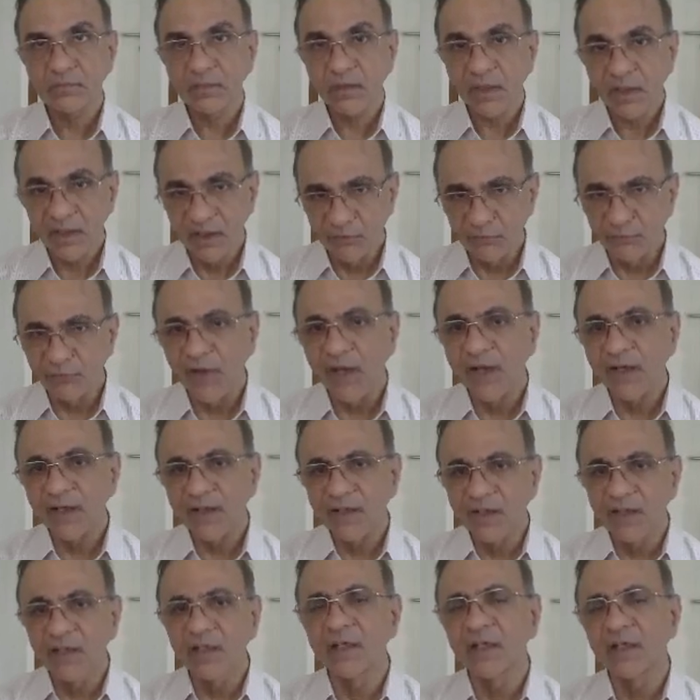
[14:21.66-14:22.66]
In fact,
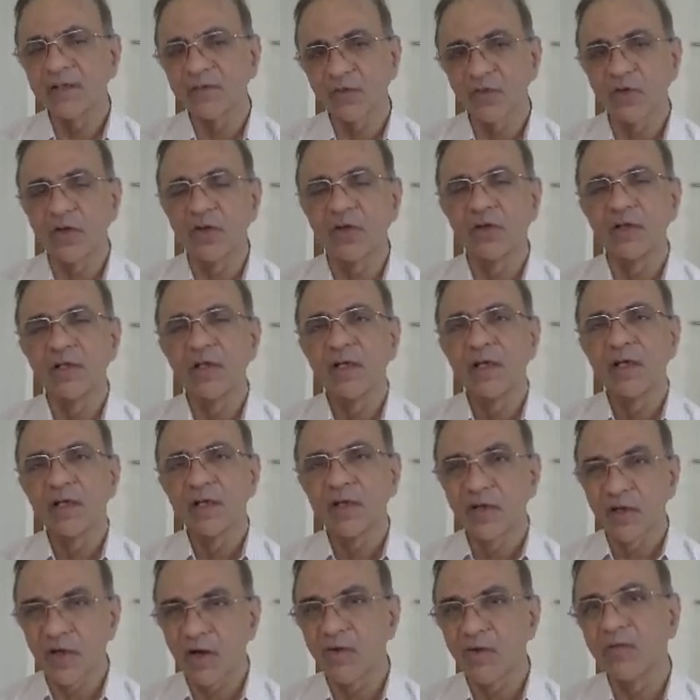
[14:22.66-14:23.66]
here it's called
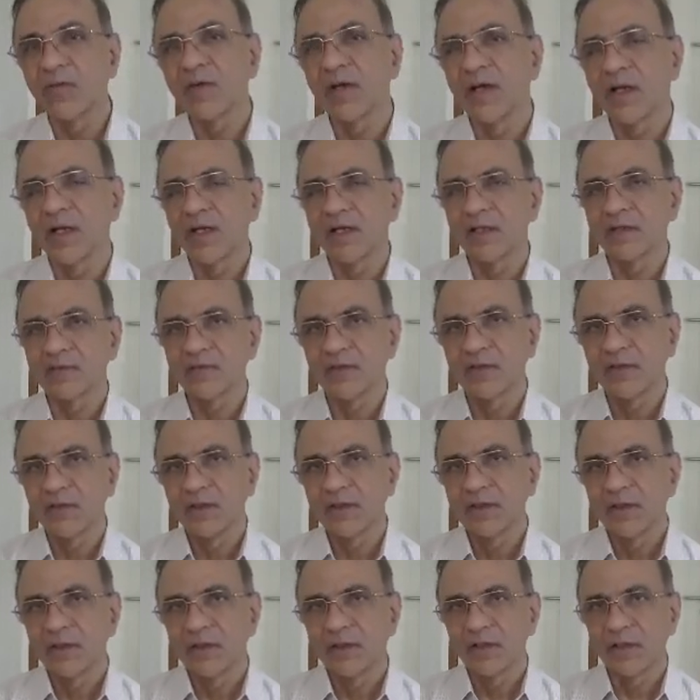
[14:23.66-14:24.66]
ground glass
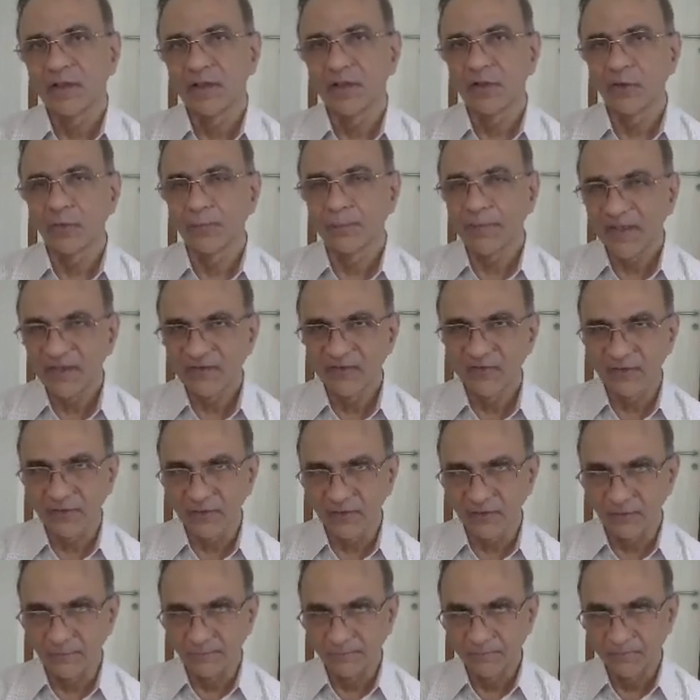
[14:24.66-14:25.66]

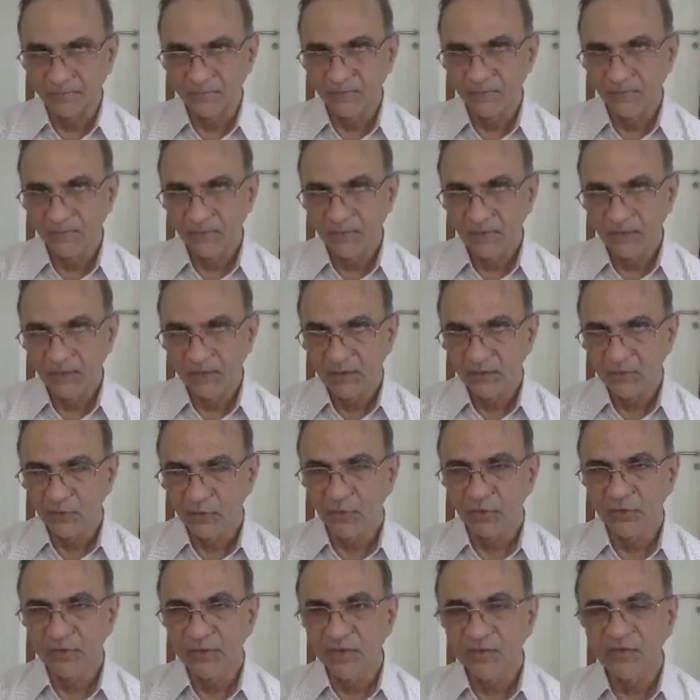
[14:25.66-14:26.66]
opacity.
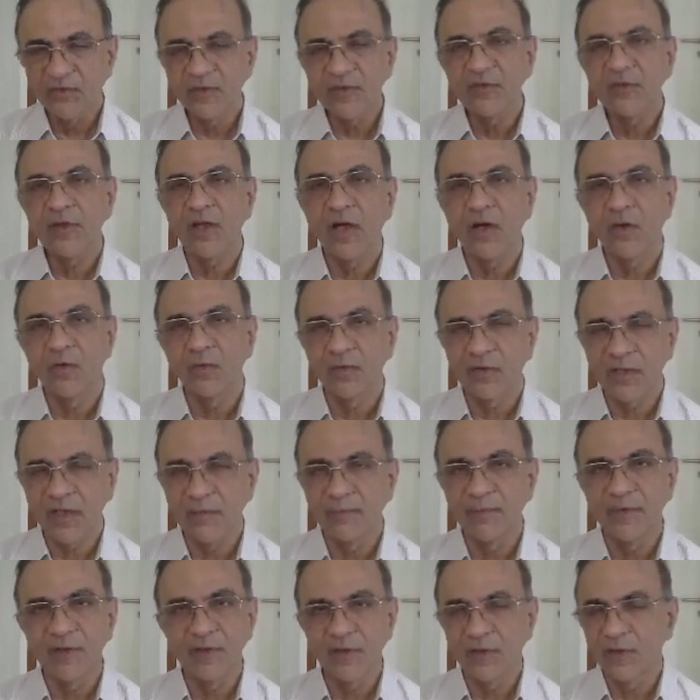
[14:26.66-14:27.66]
So this is how
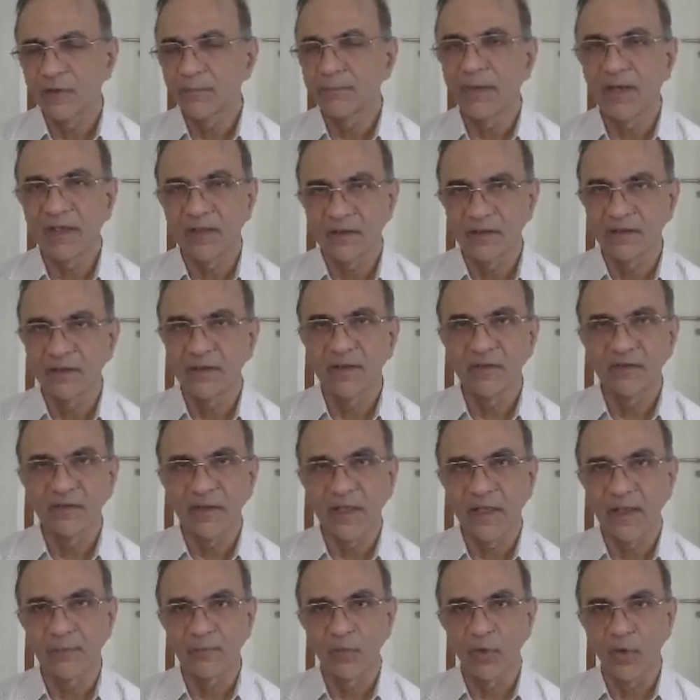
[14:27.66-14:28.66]
trabecular pattern is
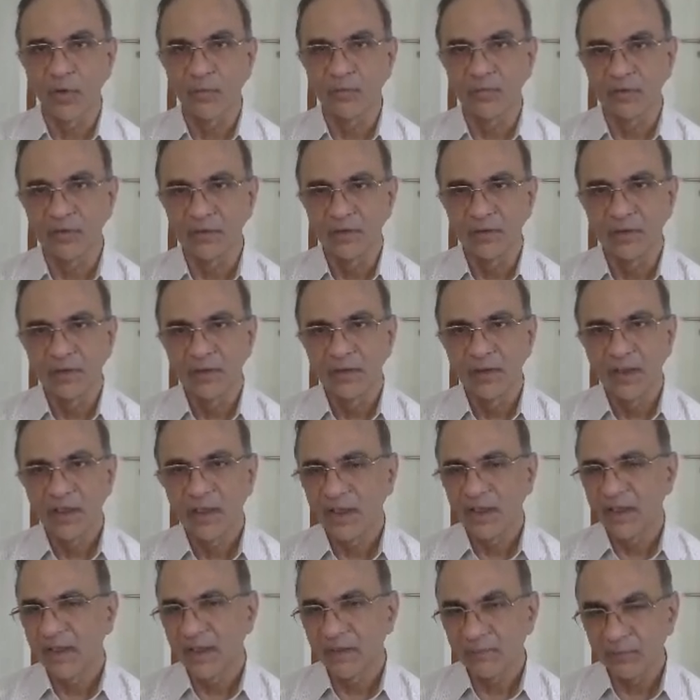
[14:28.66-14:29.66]
abnormal.
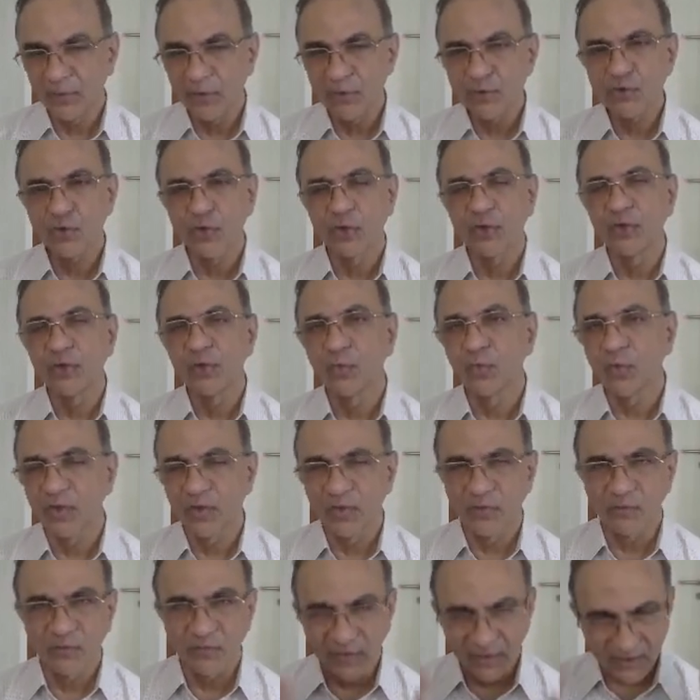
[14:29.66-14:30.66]
And I'm not showing you one
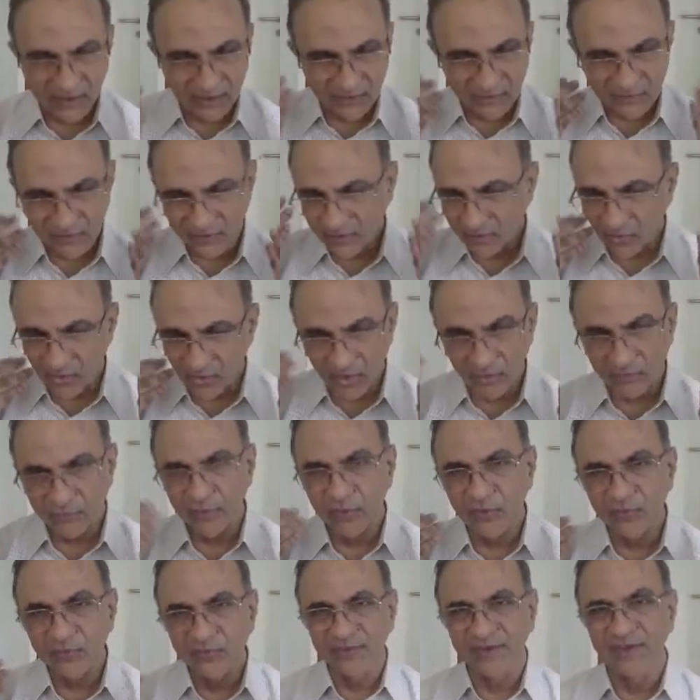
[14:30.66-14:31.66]
of Rickets, and all of you
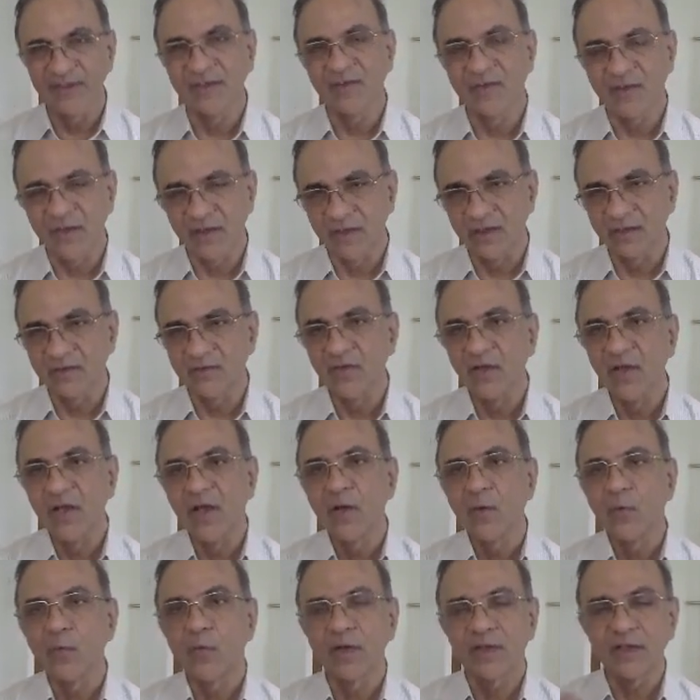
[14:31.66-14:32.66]
have seen Rickets,
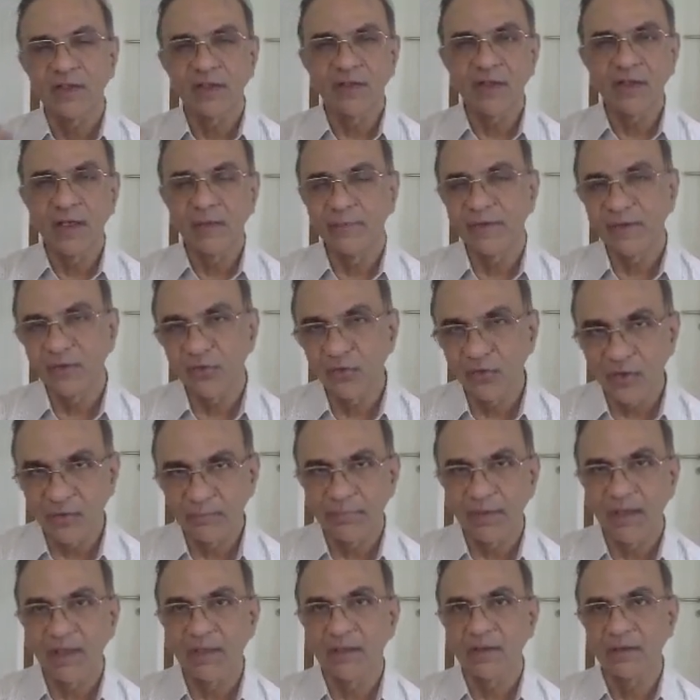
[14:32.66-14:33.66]
where the trabecular
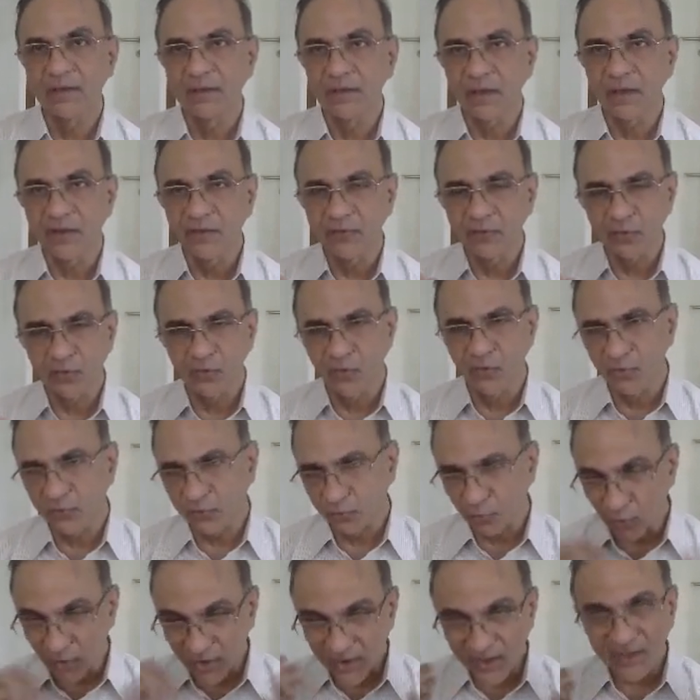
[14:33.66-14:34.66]
pattern is coarse.
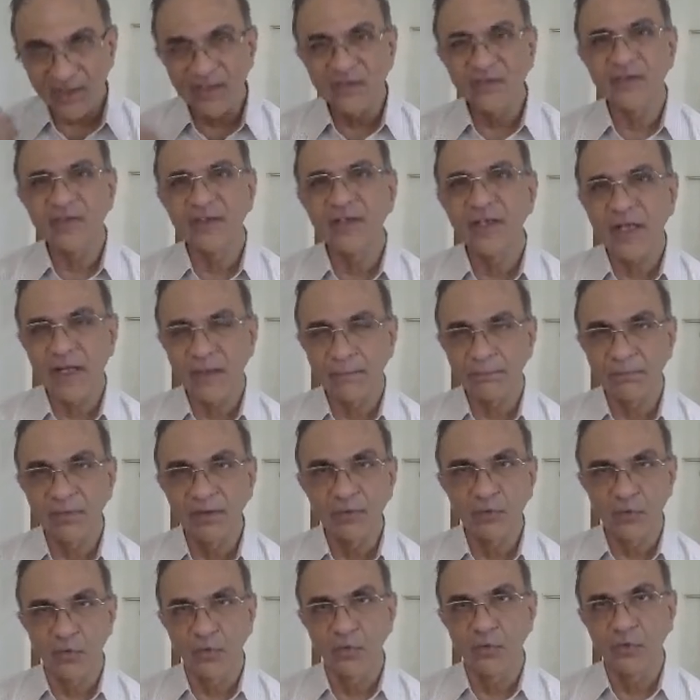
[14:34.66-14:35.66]
Why does it happen
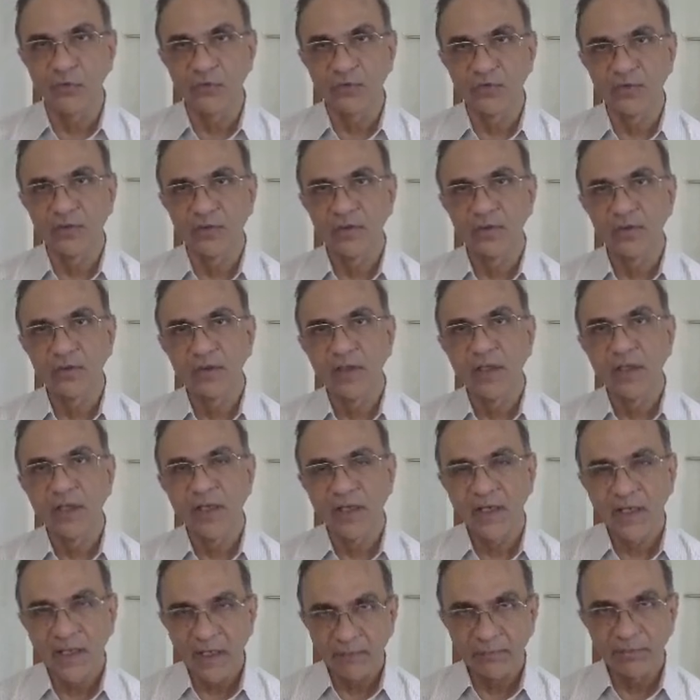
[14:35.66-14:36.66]
coarse?
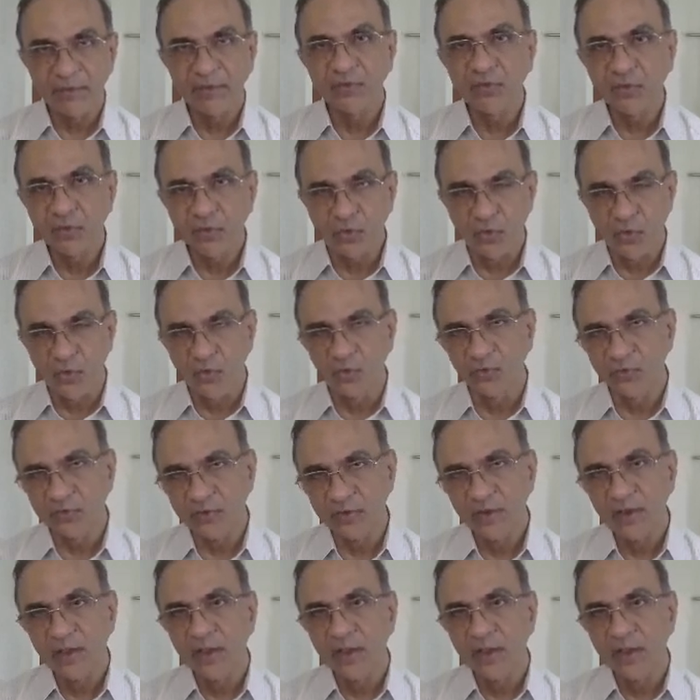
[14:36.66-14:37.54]
It happens coarse.